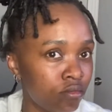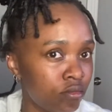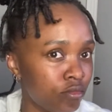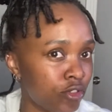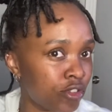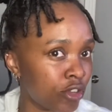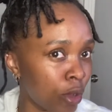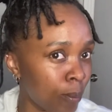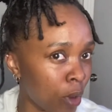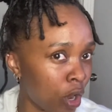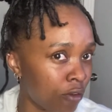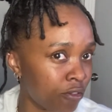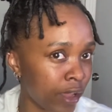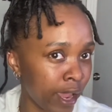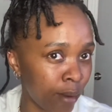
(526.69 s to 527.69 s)
some
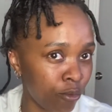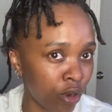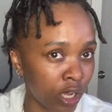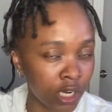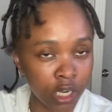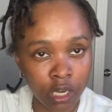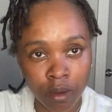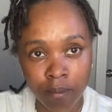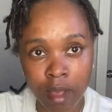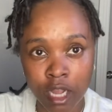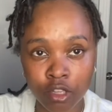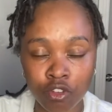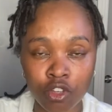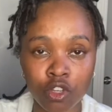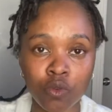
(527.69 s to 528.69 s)
off camera and then come back
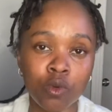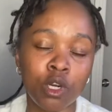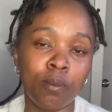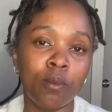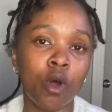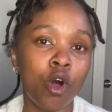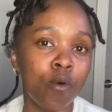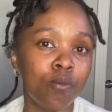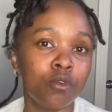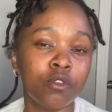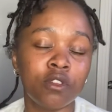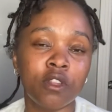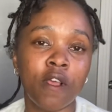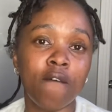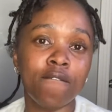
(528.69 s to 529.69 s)
to you when I'm almost
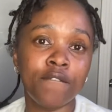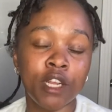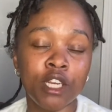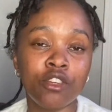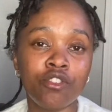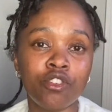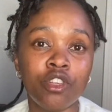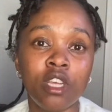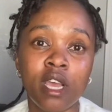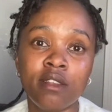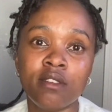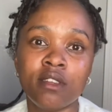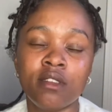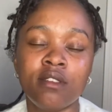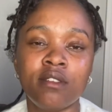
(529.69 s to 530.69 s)
finished so you guys
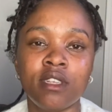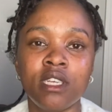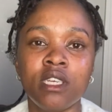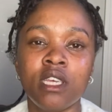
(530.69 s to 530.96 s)
can see